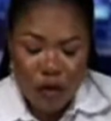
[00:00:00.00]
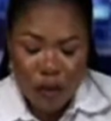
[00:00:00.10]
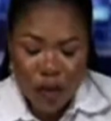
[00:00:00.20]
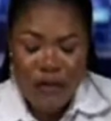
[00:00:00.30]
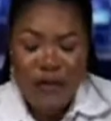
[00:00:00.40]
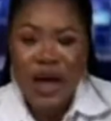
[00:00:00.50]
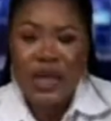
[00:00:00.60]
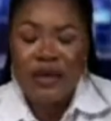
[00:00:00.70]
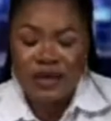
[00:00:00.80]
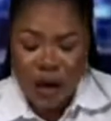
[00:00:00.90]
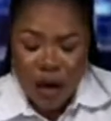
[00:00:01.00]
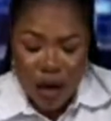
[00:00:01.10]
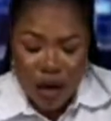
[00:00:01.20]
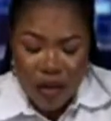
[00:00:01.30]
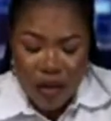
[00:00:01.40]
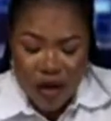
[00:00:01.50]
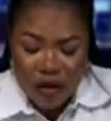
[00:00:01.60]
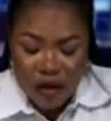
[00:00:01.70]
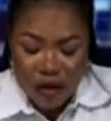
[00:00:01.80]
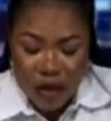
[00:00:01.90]
quarterfinals on a
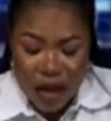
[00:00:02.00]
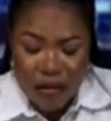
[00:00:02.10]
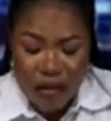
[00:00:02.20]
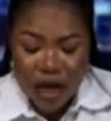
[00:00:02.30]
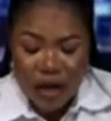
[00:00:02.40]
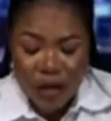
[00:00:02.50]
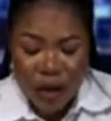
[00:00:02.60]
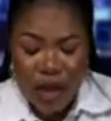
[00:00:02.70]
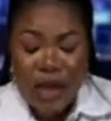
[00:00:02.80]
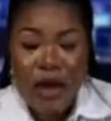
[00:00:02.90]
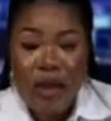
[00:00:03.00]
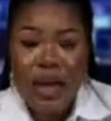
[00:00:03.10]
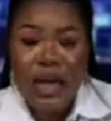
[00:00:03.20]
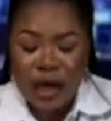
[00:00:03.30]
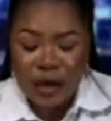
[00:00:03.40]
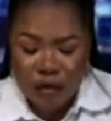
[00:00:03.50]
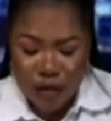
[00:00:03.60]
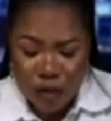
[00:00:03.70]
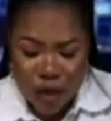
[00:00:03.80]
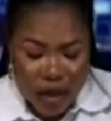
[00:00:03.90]
32 aggregate win, coming
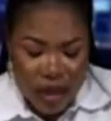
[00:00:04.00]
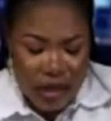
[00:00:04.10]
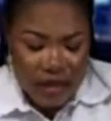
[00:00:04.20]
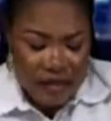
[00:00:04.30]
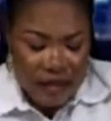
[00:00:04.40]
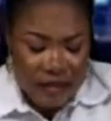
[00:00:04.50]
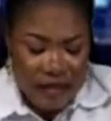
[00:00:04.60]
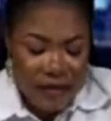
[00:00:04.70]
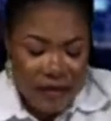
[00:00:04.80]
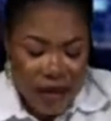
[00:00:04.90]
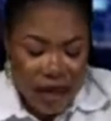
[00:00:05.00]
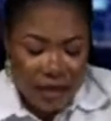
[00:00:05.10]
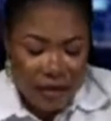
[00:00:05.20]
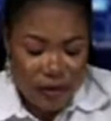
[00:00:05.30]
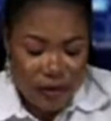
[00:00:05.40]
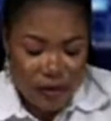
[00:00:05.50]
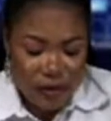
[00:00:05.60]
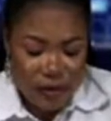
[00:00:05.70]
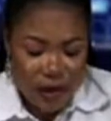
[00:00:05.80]
into the 16 finals.